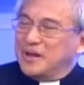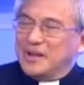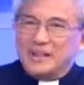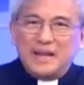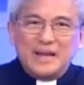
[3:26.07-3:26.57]

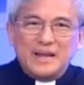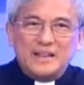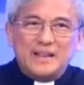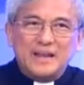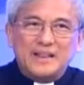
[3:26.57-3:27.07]
they
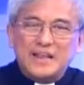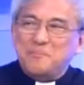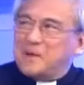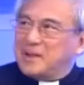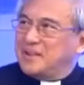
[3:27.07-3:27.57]

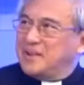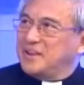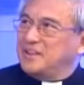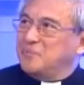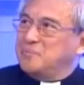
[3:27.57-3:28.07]
deepen
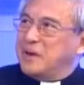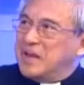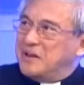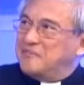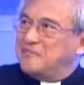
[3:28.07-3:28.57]
in their
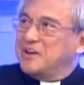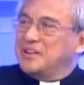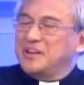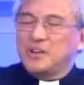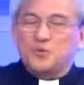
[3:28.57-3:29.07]
belief
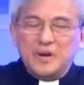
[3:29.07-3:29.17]
that we